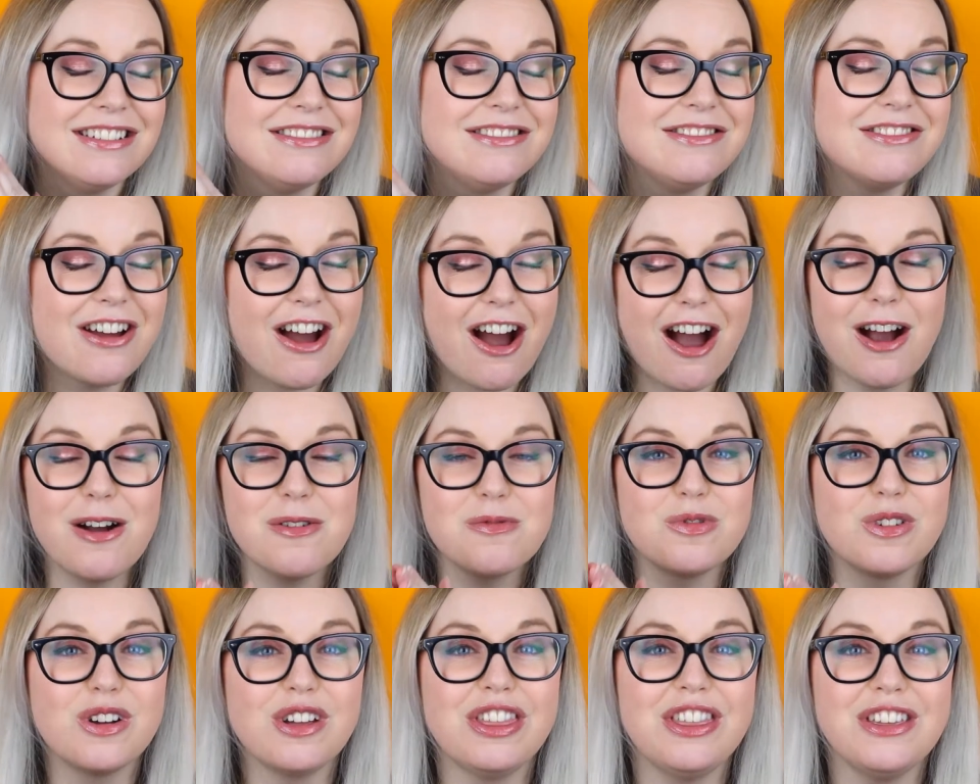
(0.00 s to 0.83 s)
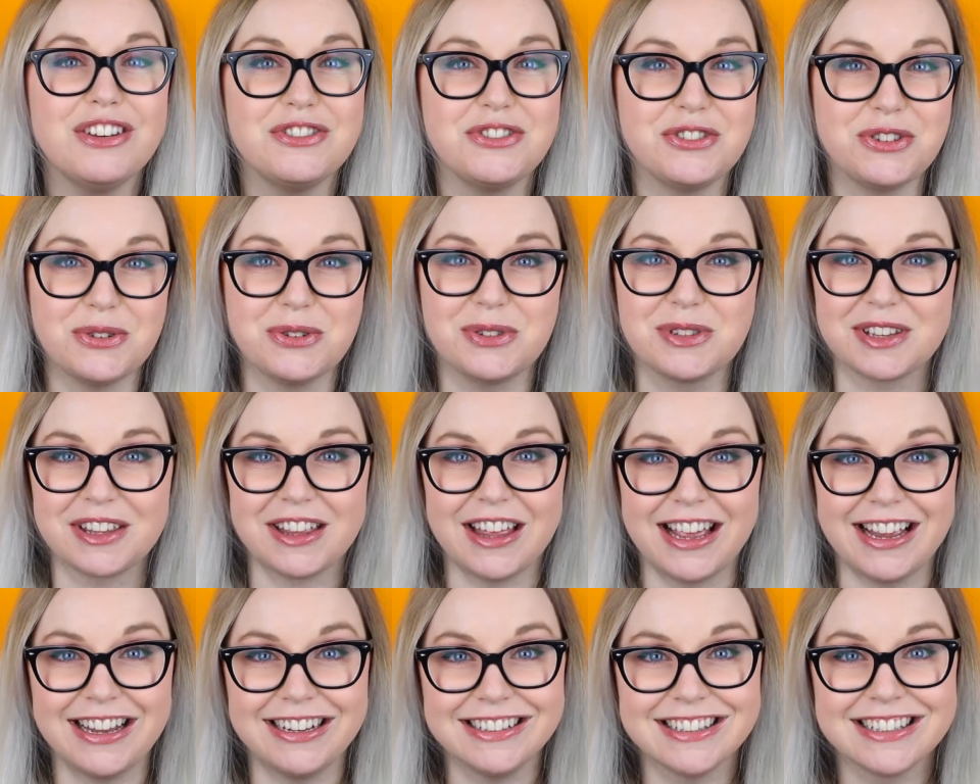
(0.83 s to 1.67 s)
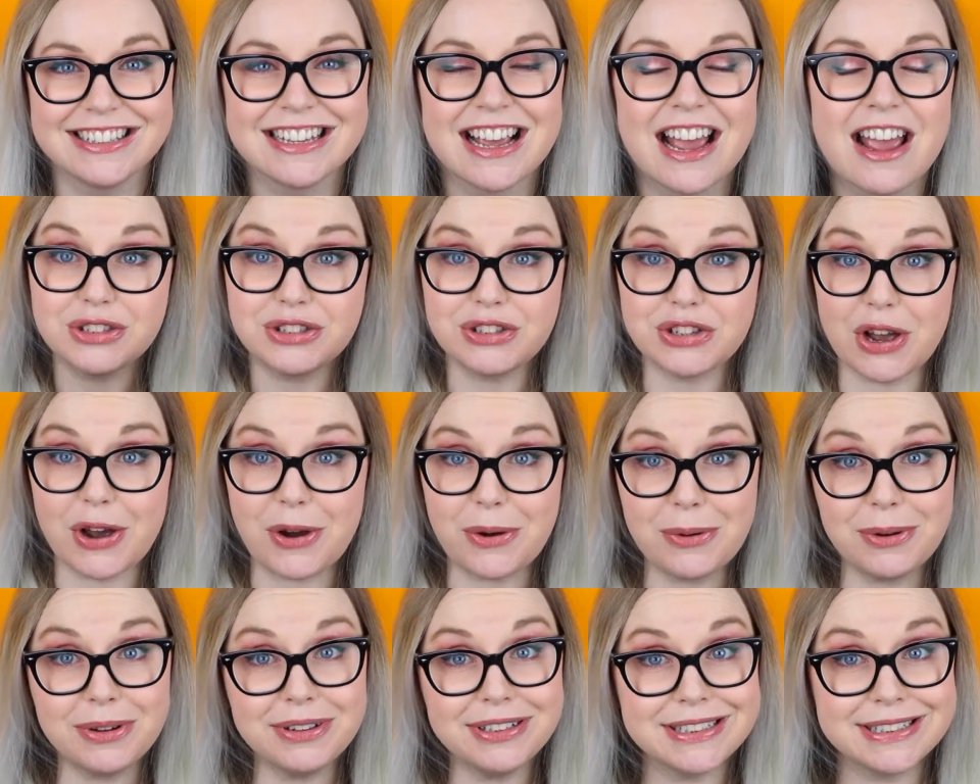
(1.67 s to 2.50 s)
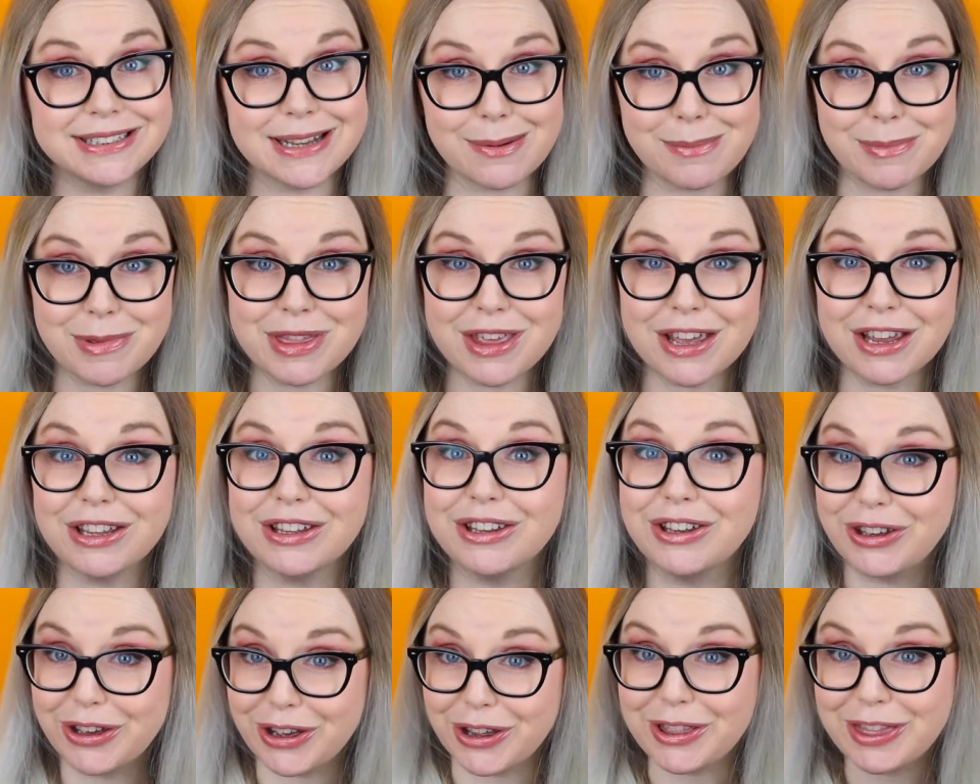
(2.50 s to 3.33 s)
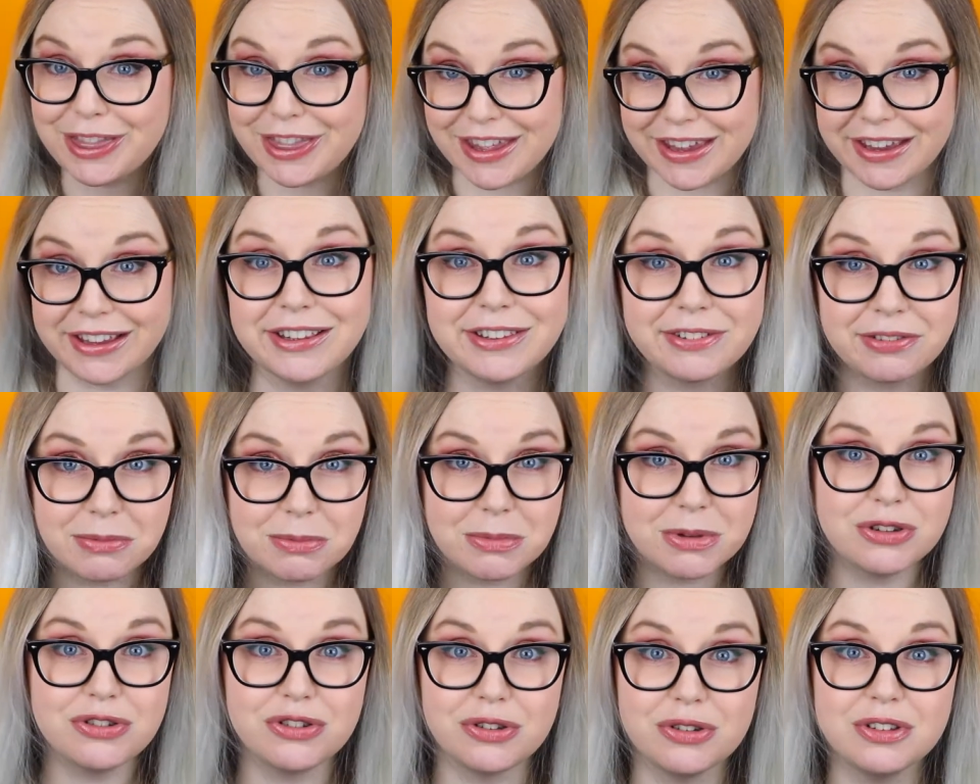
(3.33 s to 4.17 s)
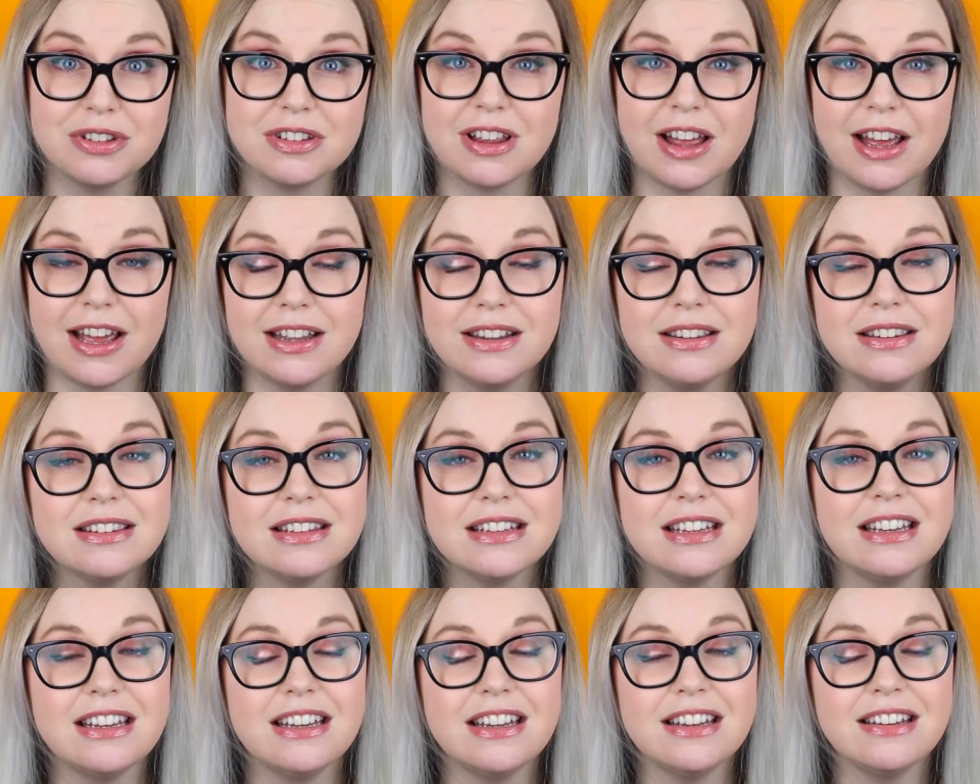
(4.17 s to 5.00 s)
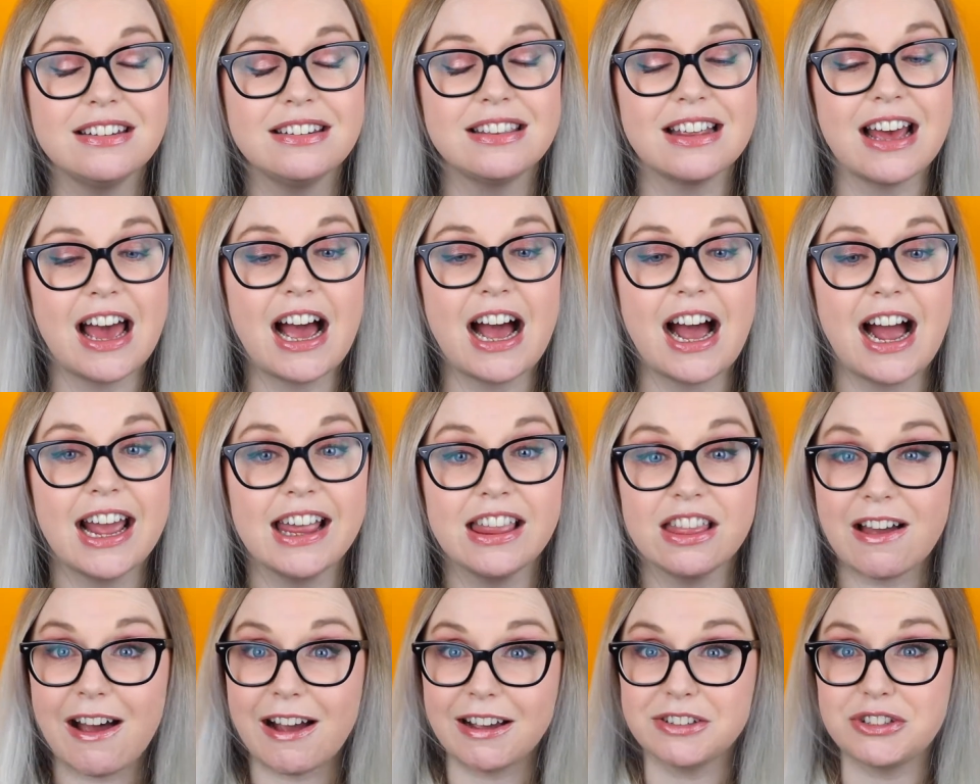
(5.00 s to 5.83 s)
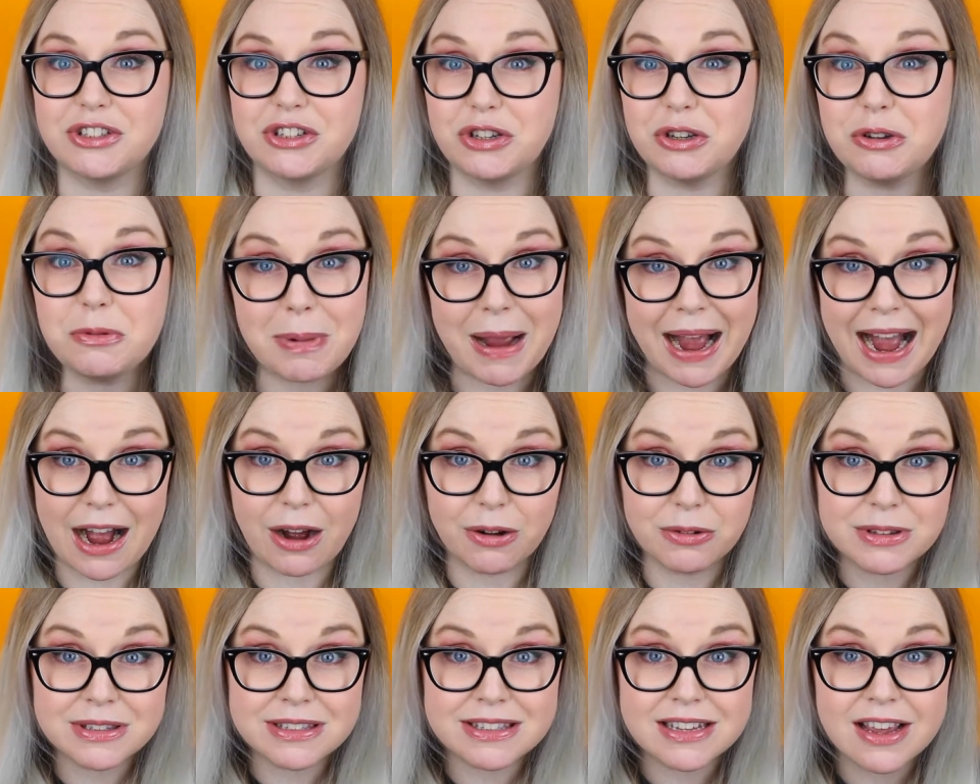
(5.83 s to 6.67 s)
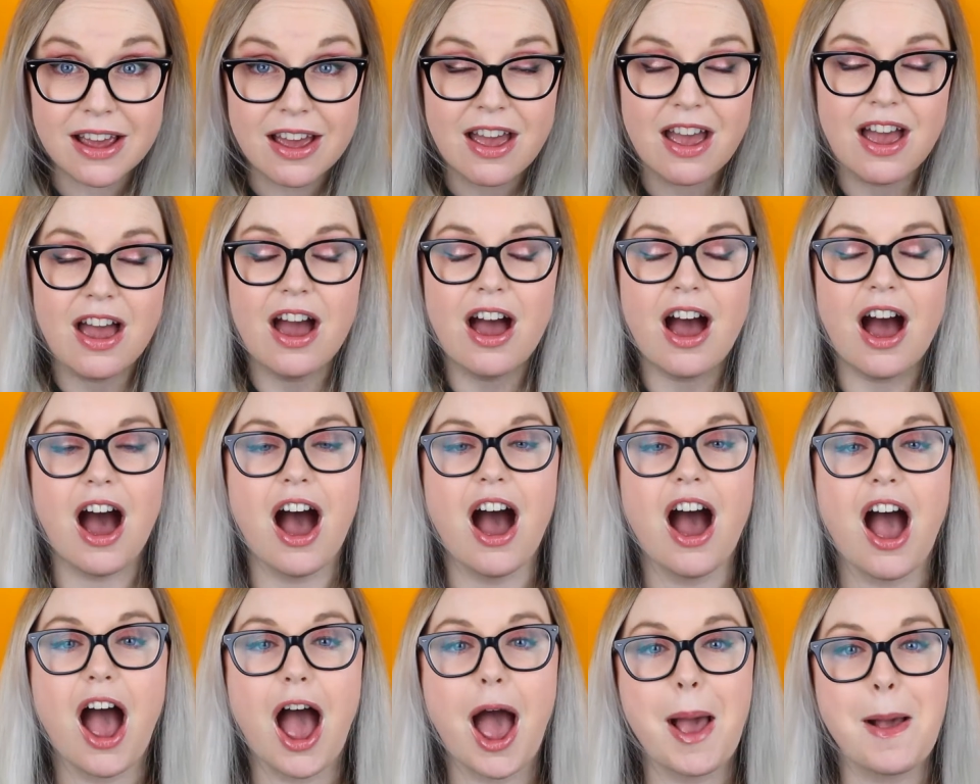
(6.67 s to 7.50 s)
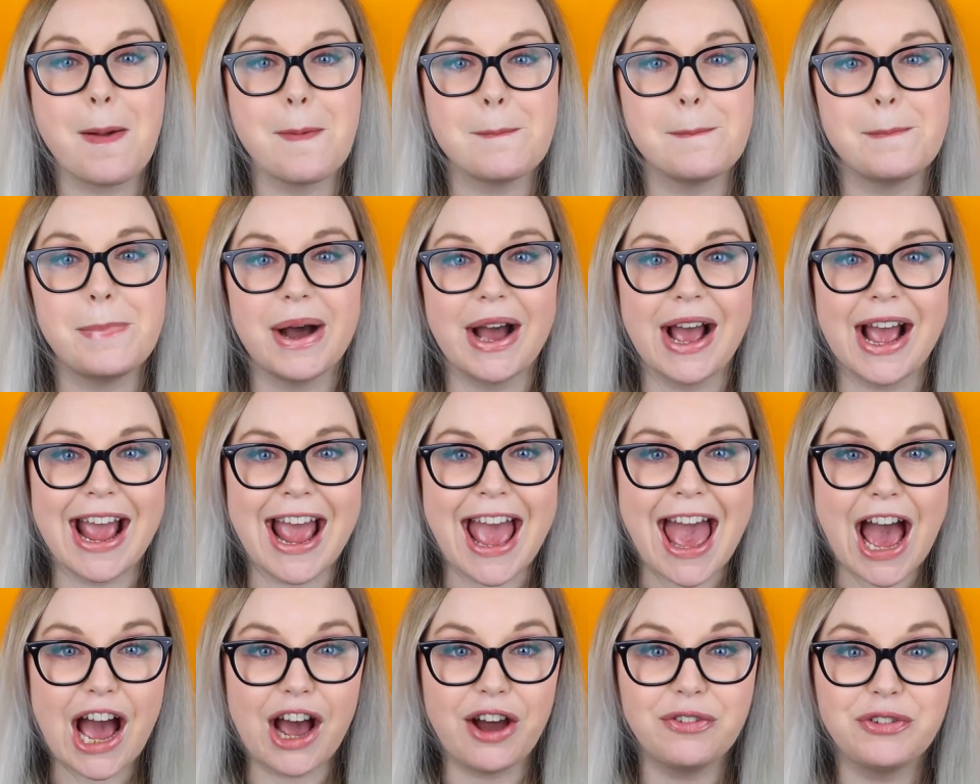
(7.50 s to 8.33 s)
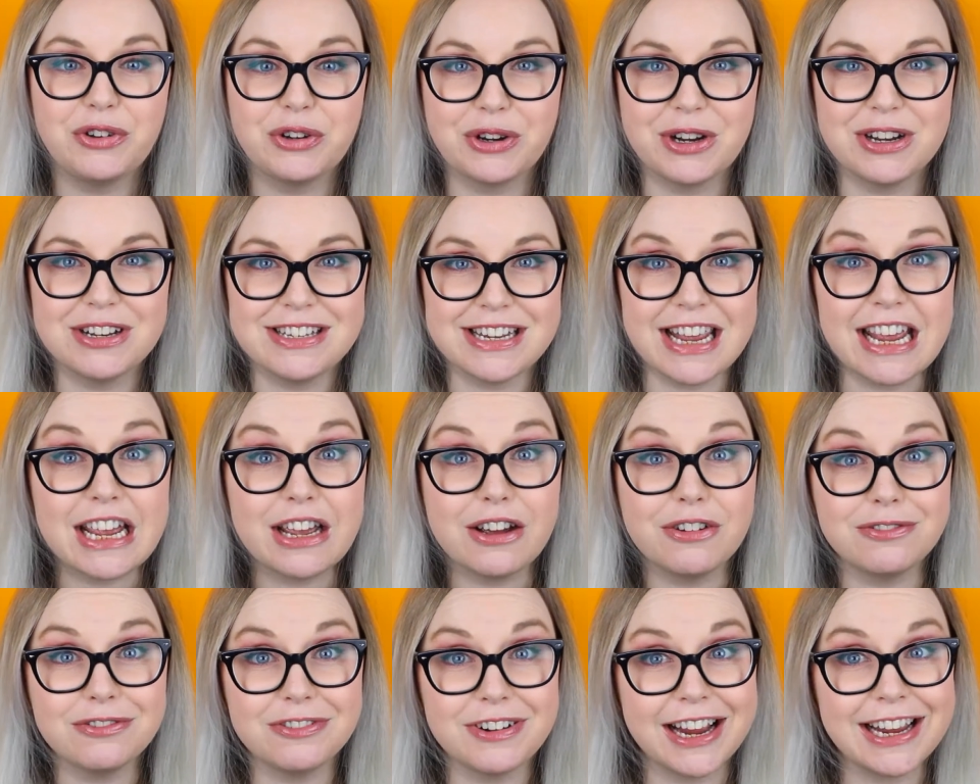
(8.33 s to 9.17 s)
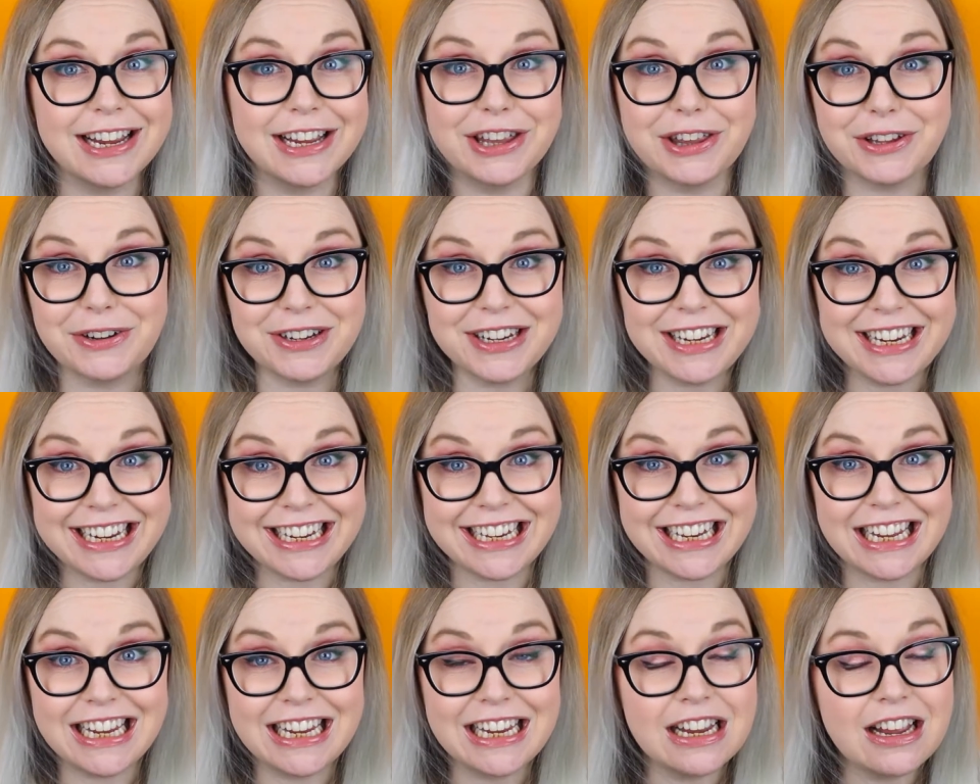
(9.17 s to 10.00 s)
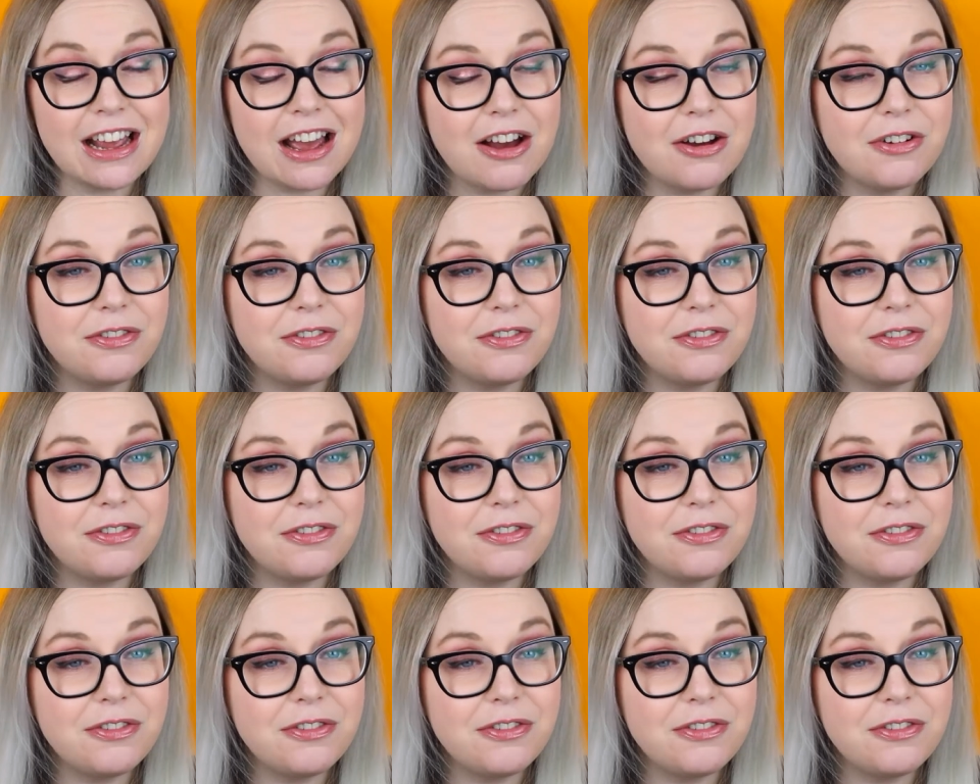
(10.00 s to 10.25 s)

Not worth a juice cleanse. So some of the good things from the juice cleanse is that I lost 2 pounds, but after a day of regular eating,